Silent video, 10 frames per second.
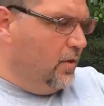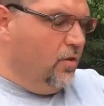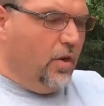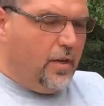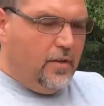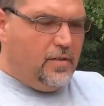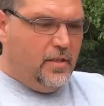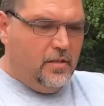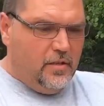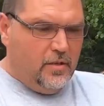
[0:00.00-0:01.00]
a Nook is
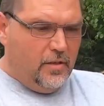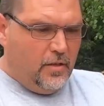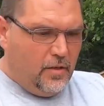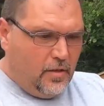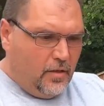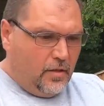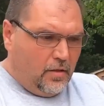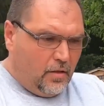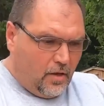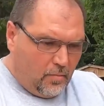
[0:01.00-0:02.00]

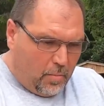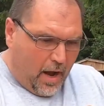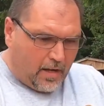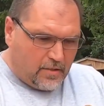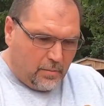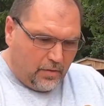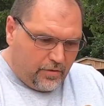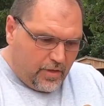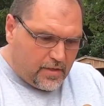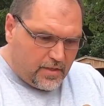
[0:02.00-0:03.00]
a box about
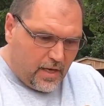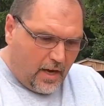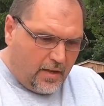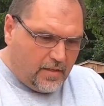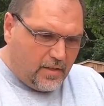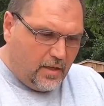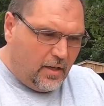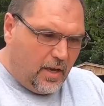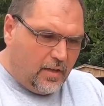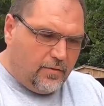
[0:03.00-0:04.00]
this size, and
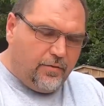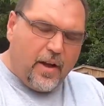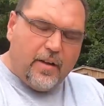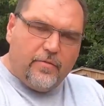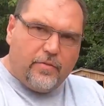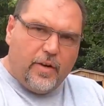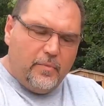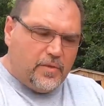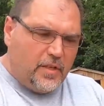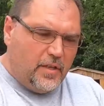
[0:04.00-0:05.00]
it has 5
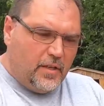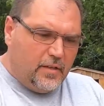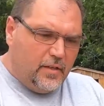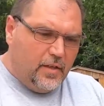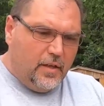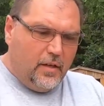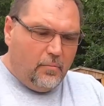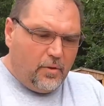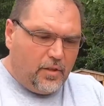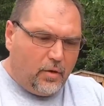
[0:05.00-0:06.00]
frames in it,
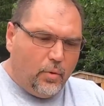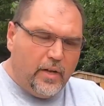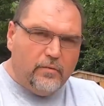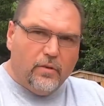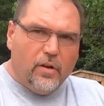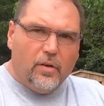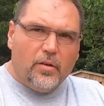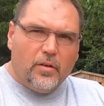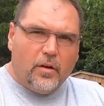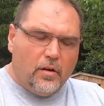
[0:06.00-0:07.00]
but the queen will
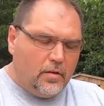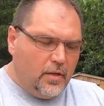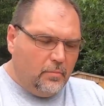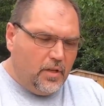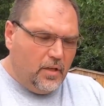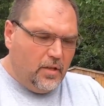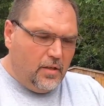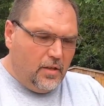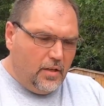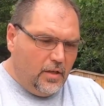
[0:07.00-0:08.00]
already be
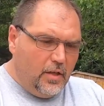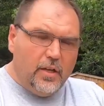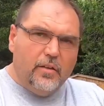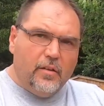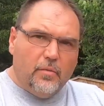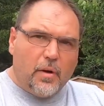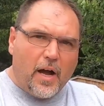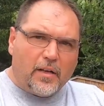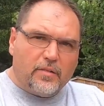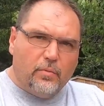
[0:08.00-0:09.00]
in the
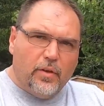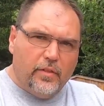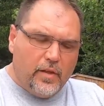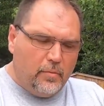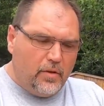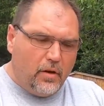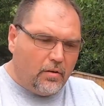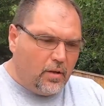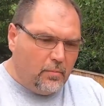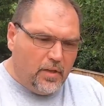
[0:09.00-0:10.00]
box with them. They'll
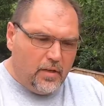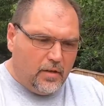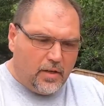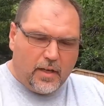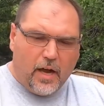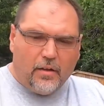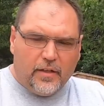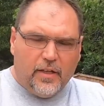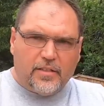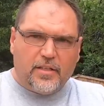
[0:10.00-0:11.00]
already be on a
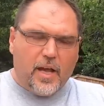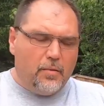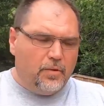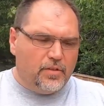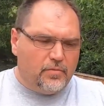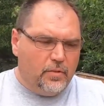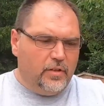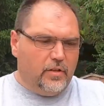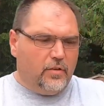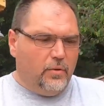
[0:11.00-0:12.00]
colony established
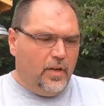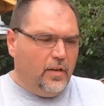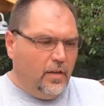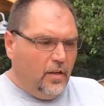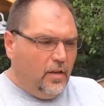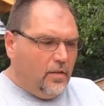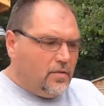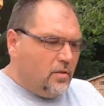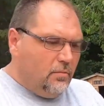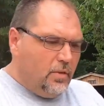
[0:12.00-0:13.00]
with your queen.
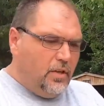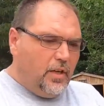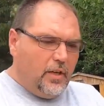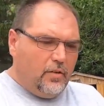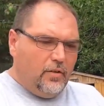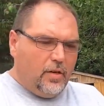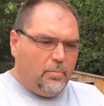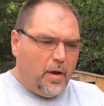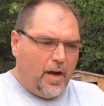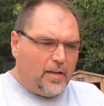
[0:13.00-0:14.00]
So when you get your Nook
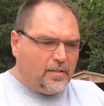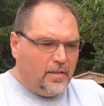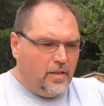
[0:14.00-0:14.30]
box,